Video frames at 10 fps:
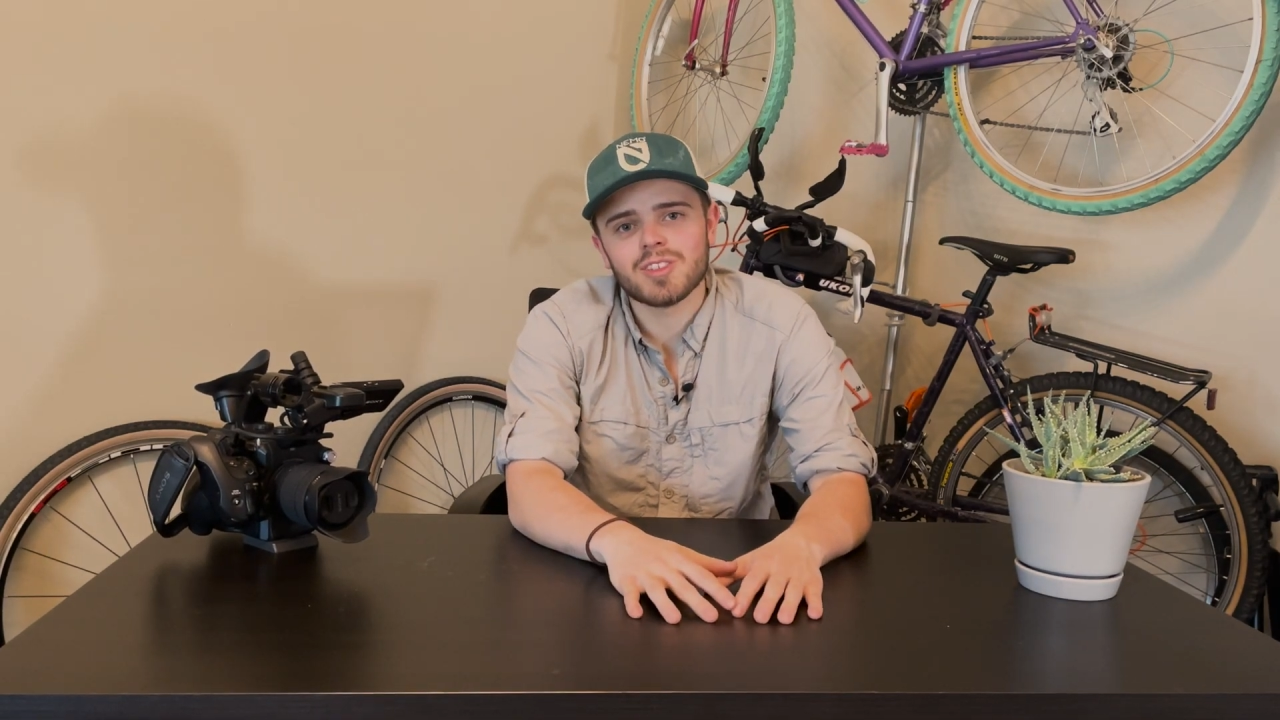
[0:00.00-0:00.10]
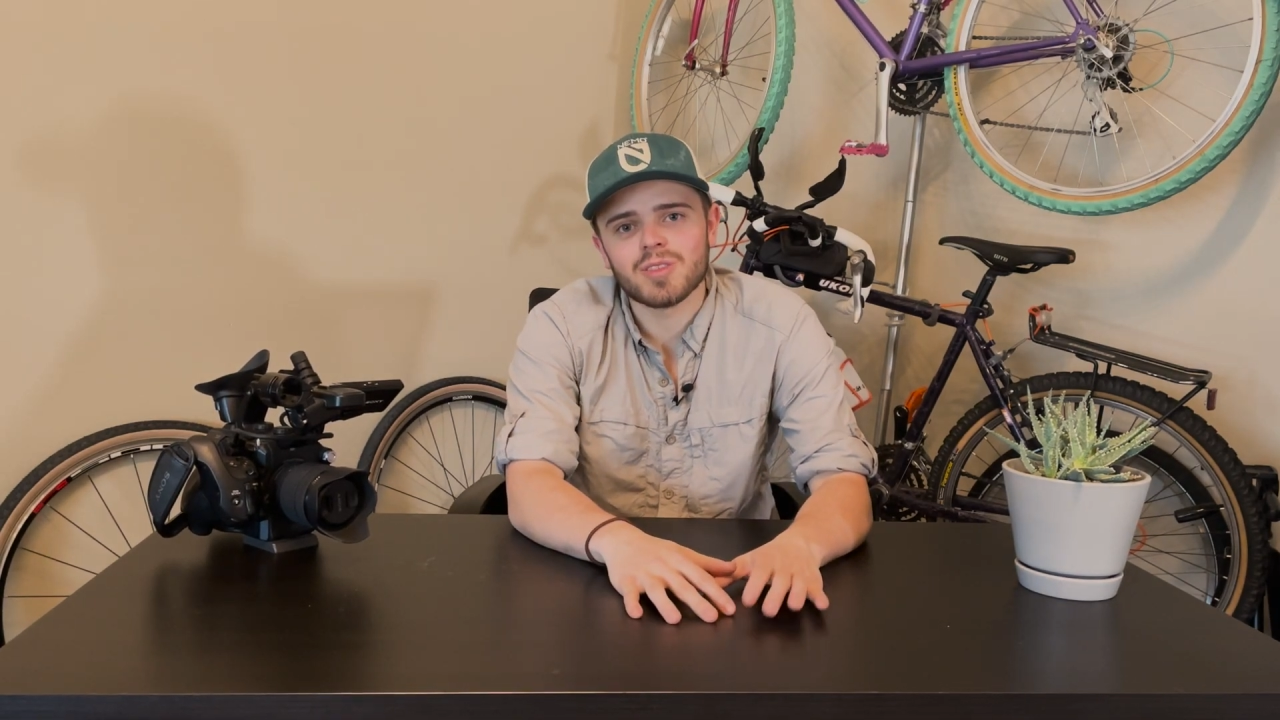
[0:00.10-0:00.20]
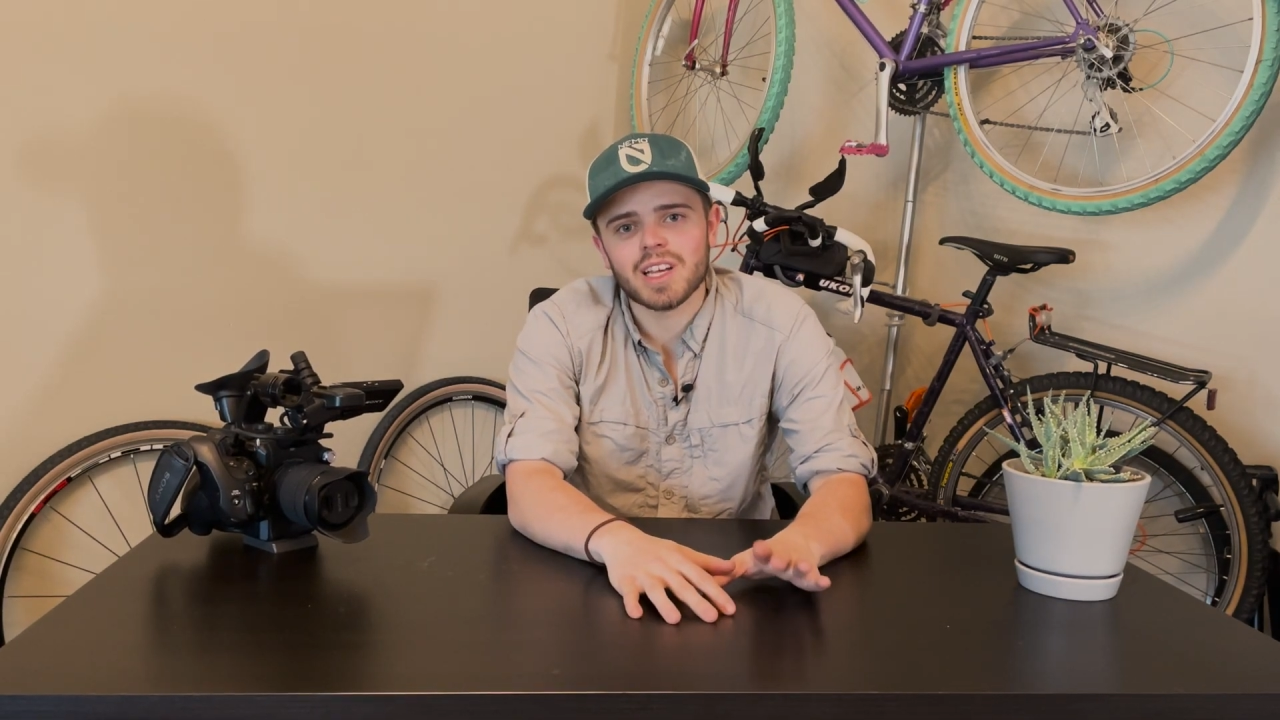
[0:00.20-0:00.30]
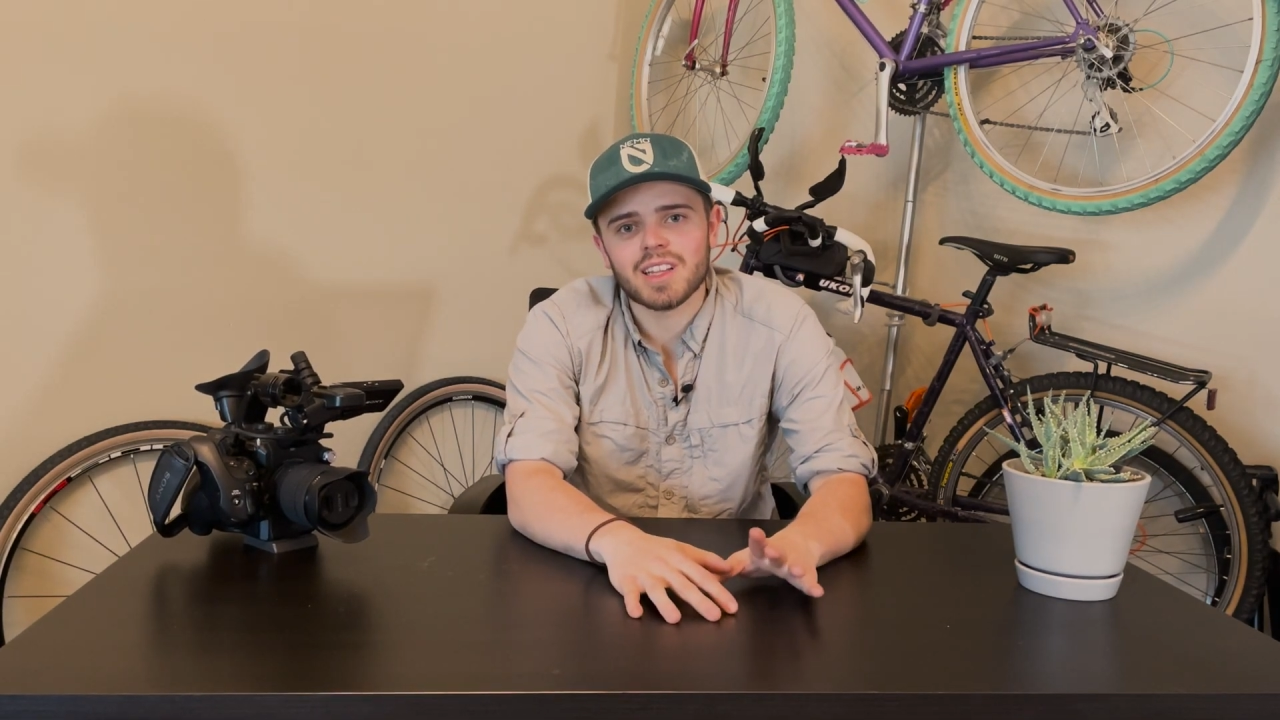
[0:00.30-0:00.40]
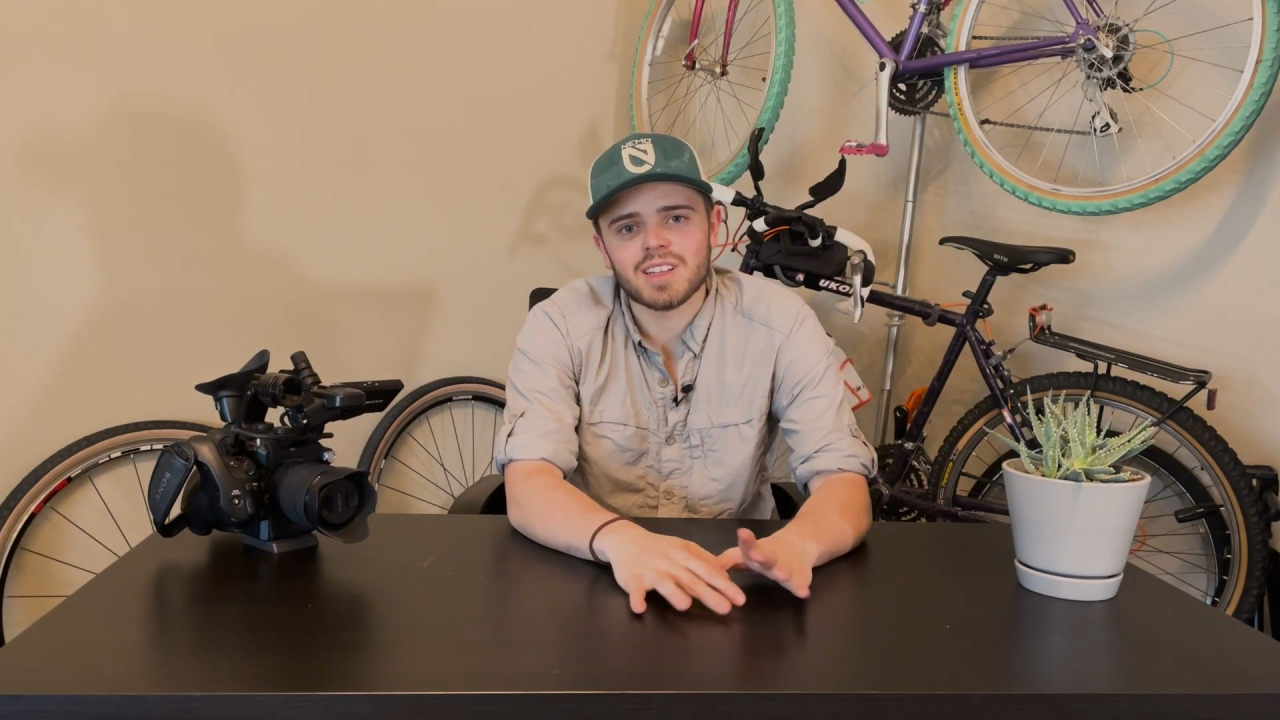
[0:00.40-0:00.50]
to
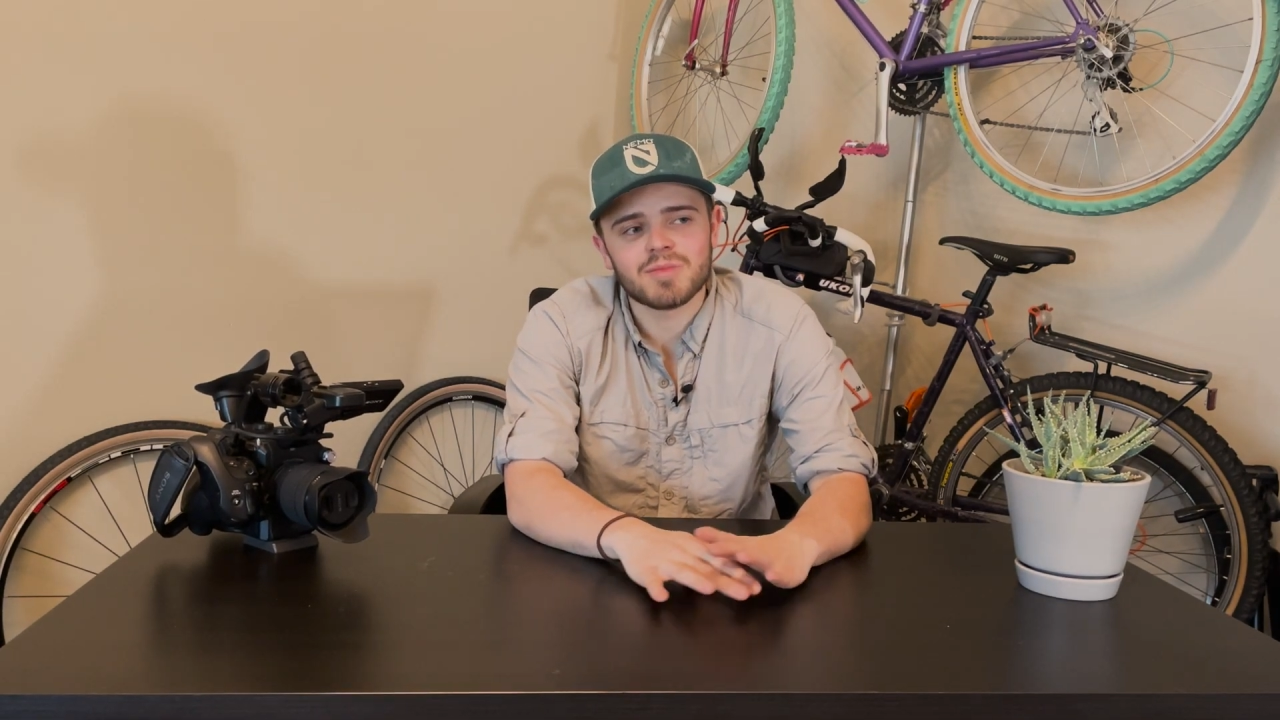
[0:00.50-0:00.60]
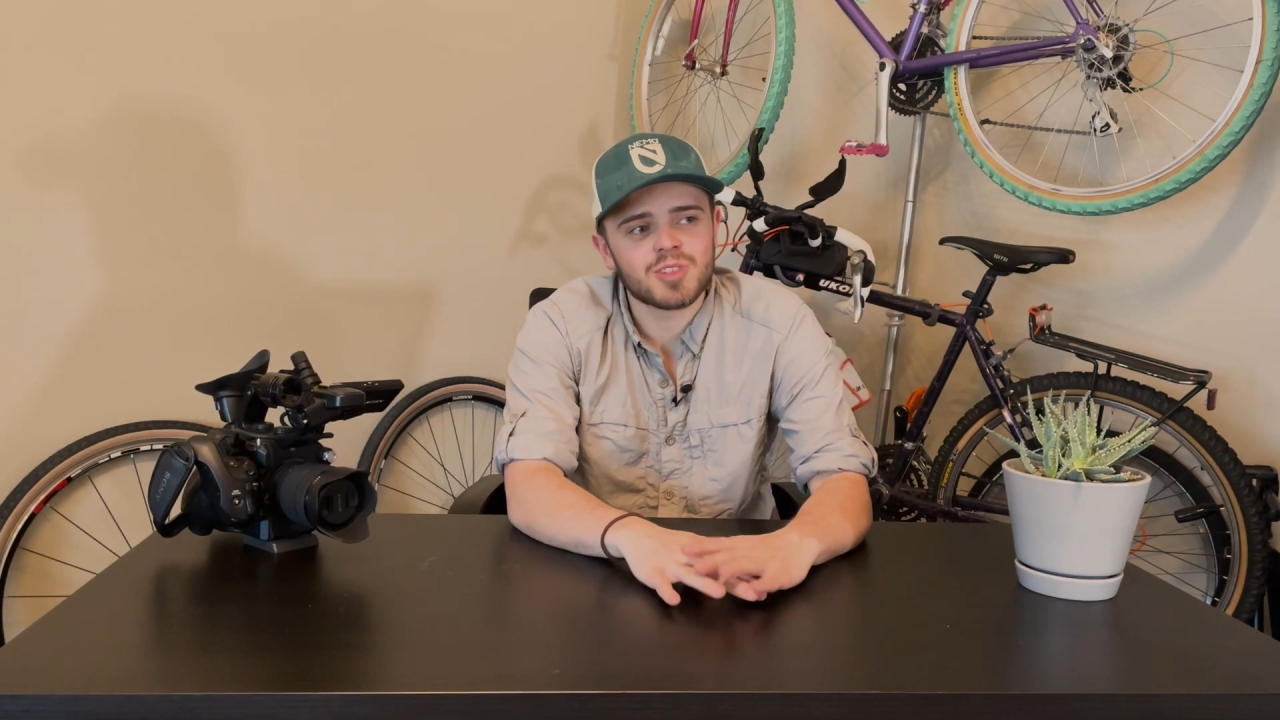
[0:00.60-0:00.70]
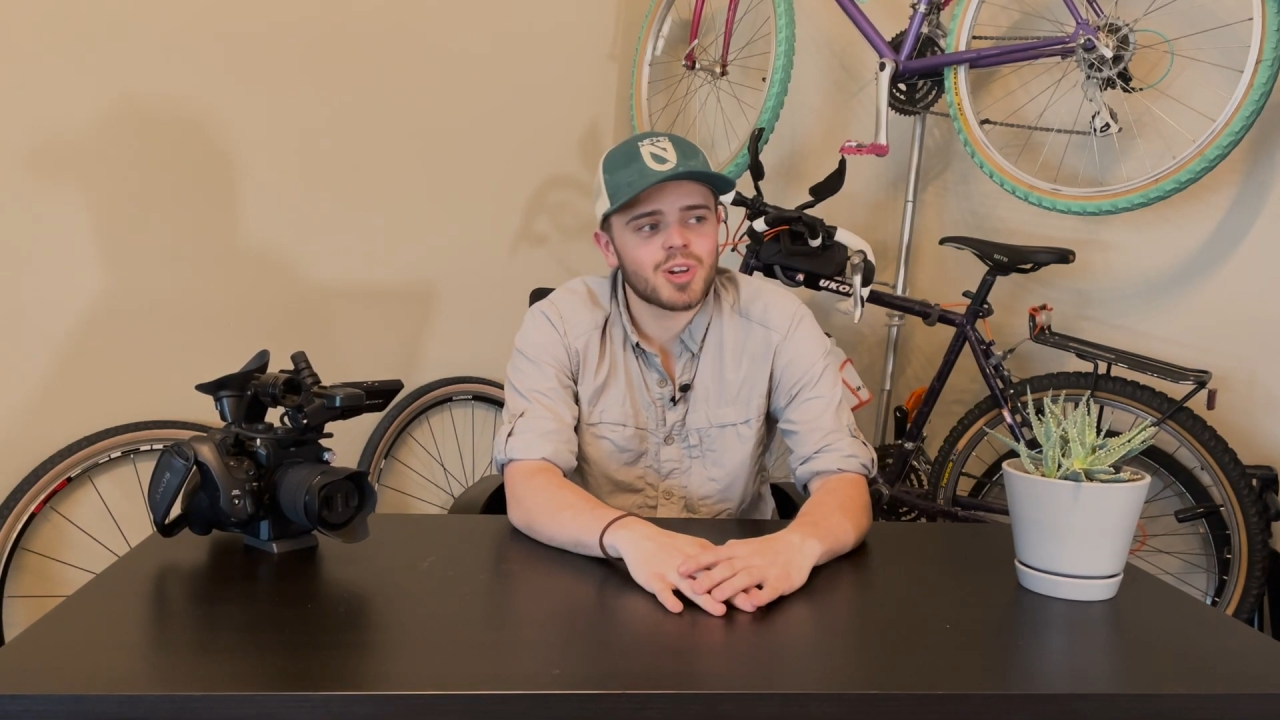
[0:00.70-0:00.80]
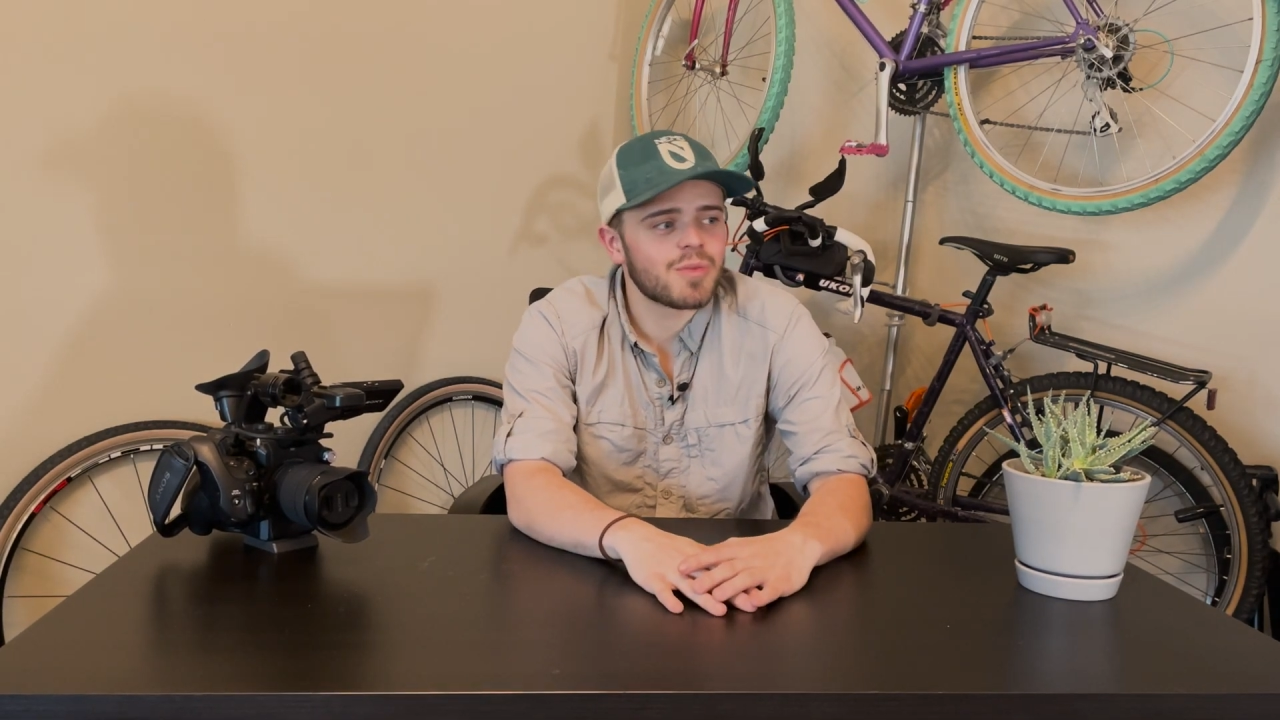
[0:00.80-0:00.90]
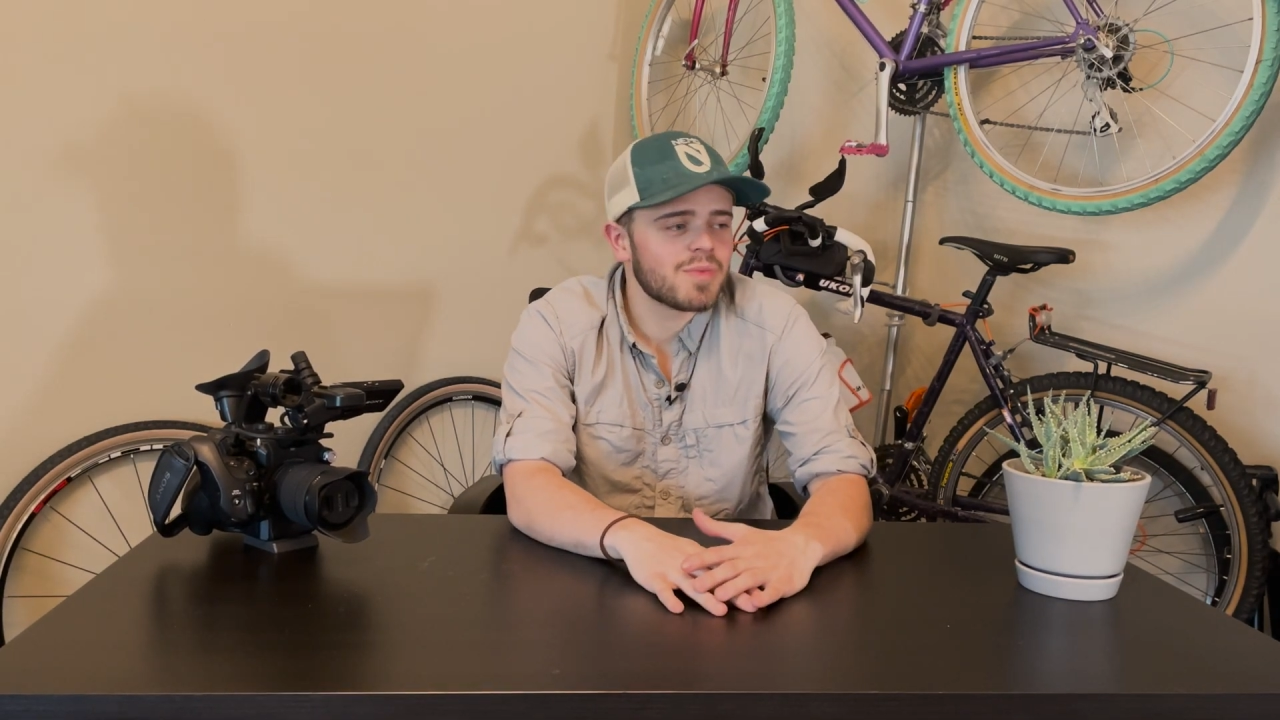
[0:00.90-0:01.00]
lately.
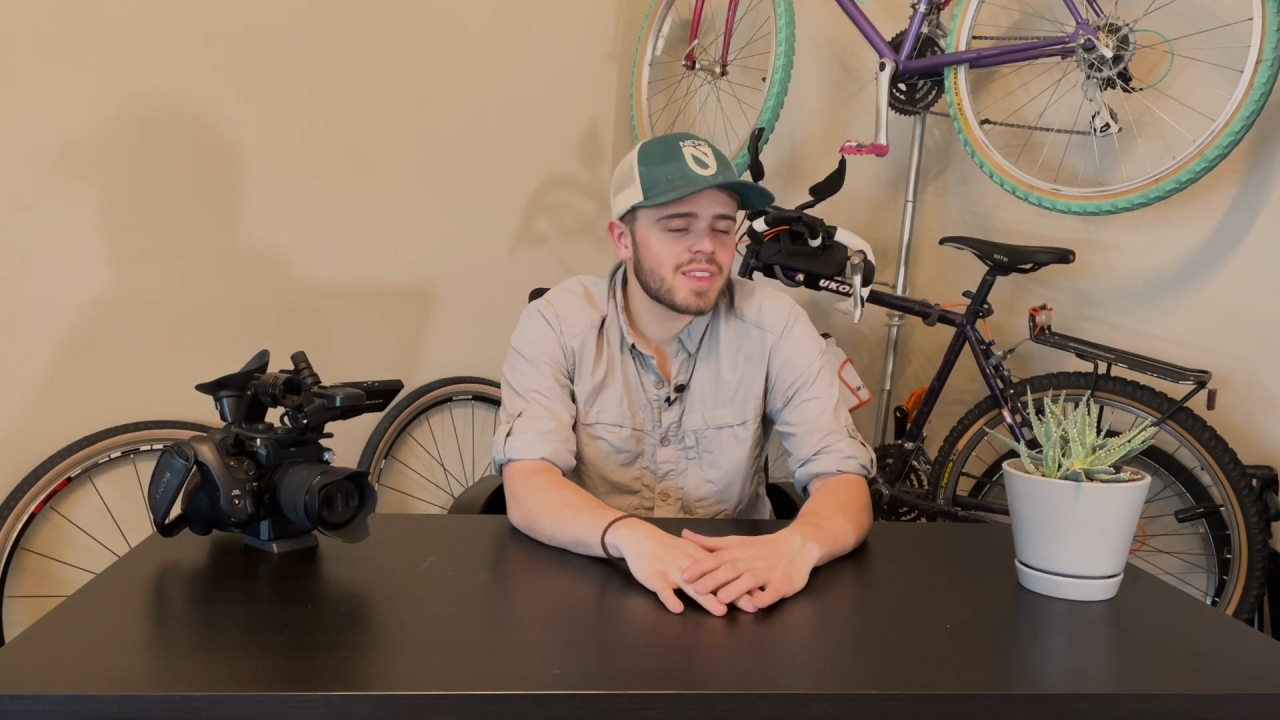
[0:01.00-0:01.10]
So